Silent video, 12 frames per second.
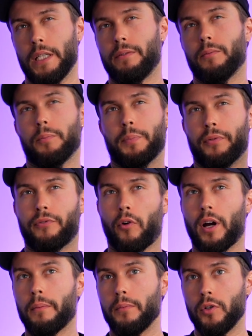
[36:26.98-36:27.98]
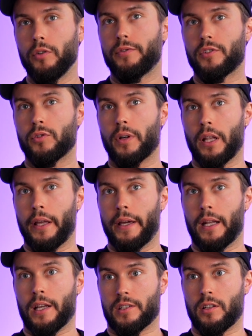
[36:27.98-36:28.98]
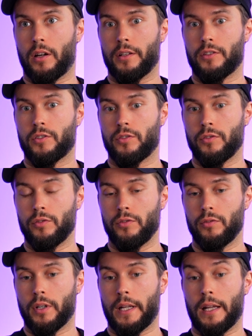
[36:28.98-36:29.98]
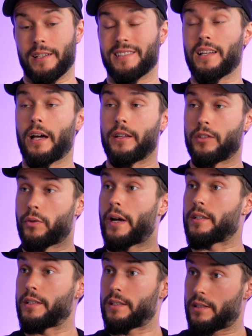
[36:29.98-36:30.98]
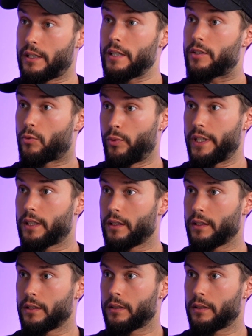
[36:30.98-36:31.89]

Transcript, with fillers: even before I moved to LA and I started to and I decided to actually teach weekly.